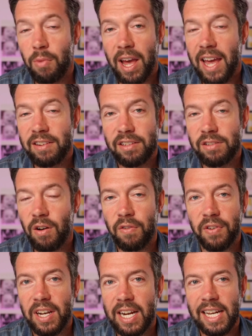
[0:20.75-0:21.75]
my head does
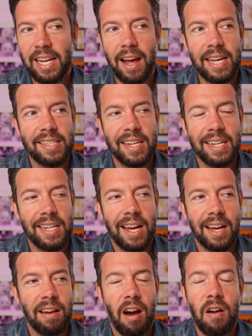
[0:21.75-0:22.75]
not feel any lighter.
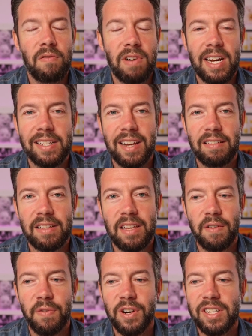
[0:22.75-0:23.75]
I can't really tell the
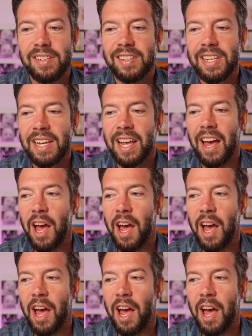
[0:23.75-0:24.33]
difference.